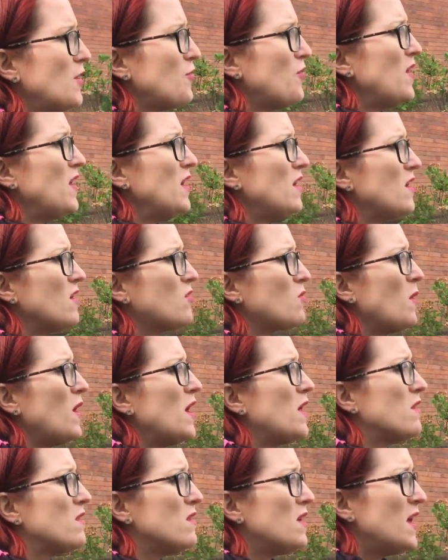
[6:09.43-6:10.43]
I think as
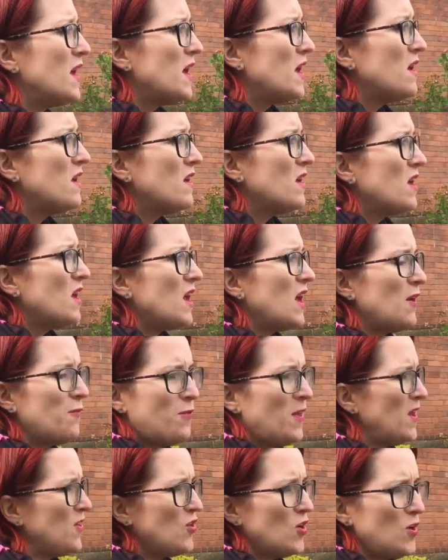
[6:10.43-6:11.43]
well, if
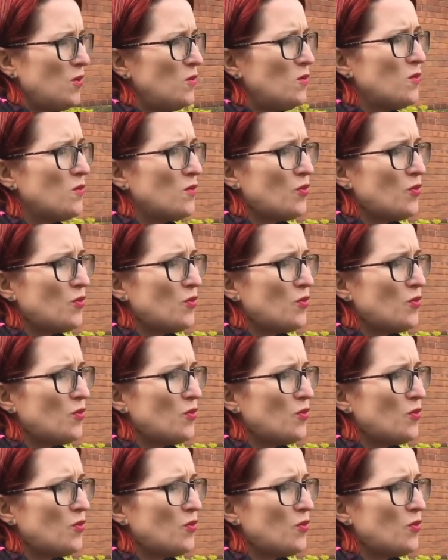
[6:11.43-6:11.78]
they do